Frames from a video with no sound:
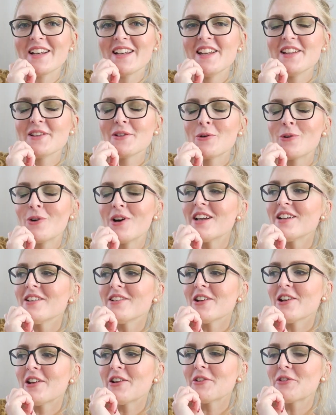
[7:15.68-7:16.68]
I did quite
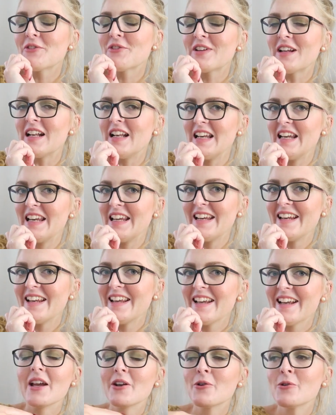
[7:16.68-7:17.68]
a lot of
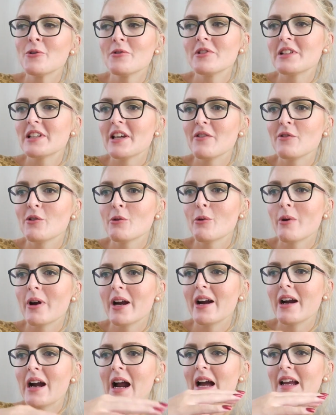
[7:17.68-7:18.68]
cleaning. I hoovered
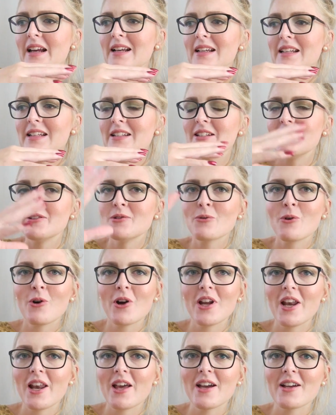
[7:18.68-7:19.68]
everywhere, I cleaned the
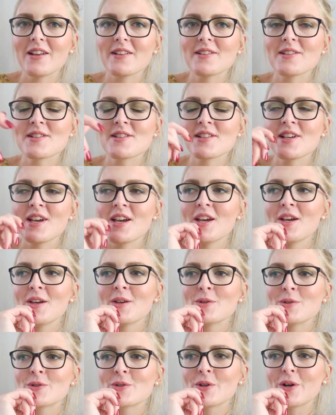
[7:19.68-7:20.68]
toilets.
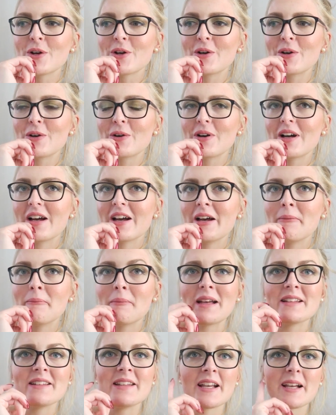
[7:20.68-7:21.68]
So
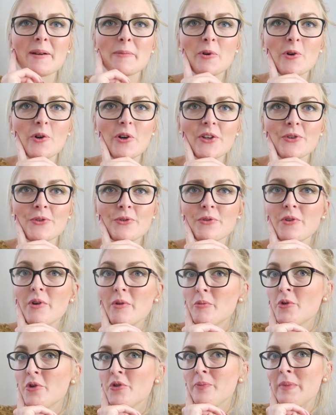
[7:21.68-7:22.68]
I think I'm going to
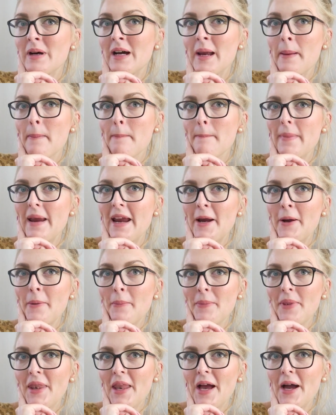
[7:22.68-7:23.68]
remove my
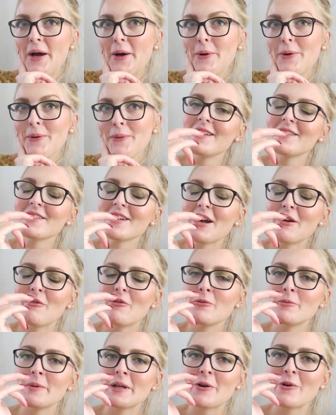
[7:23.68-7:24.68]
makeup now. Later I
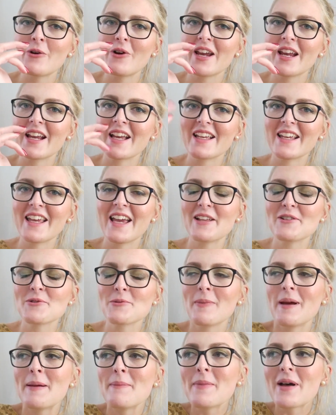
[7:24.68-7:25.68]
will be going again to
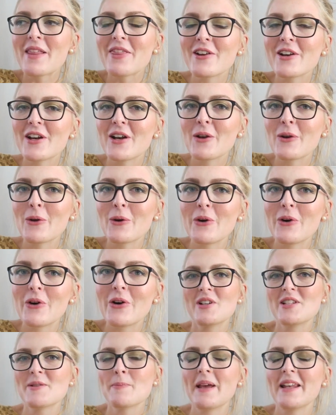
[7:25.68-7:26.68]
my mother-in-law.
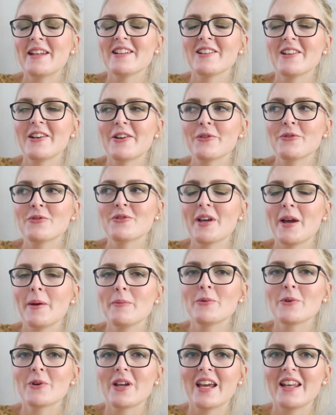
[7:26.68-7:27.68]
We spend a lot of time
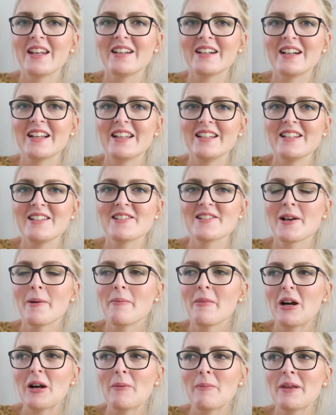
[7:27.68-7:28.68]
together in the
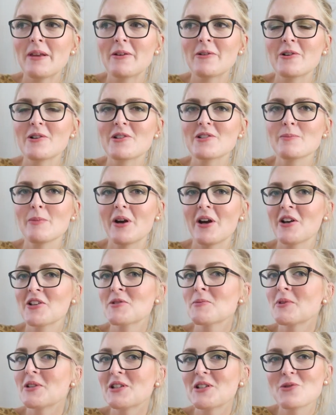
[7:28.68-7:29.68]
summer because my
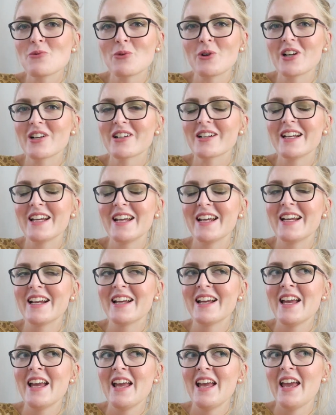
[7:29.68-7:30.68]
husband is
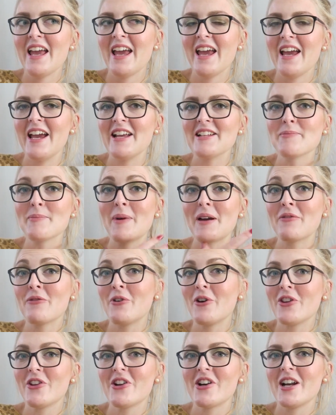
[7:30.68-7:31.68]
working and my
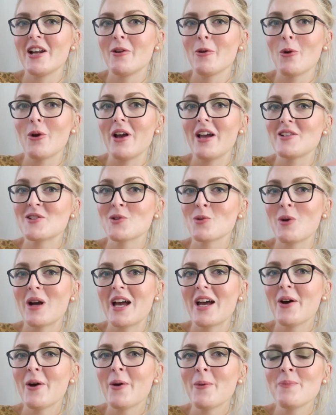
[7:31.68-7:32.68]
father-in-law as
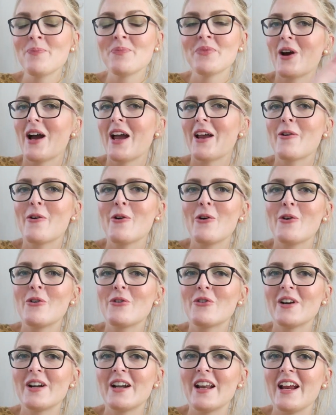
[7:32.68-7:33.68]
well. So I go
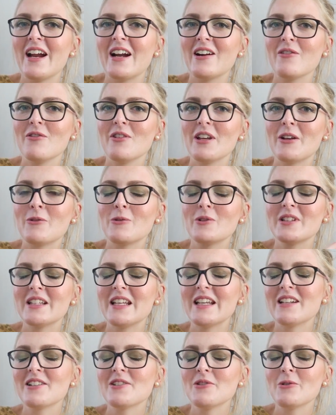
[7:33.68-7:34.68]
over there and we cook
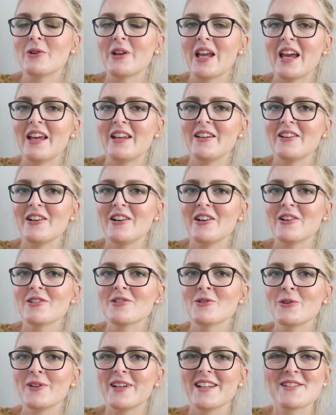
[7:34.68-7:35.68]
dinner together,
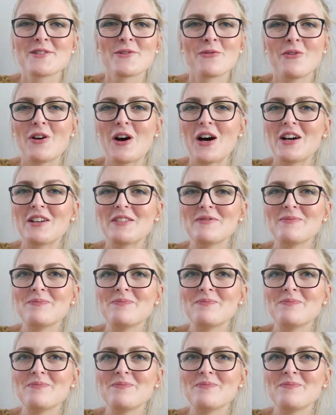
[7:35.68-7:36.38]
so that's fun.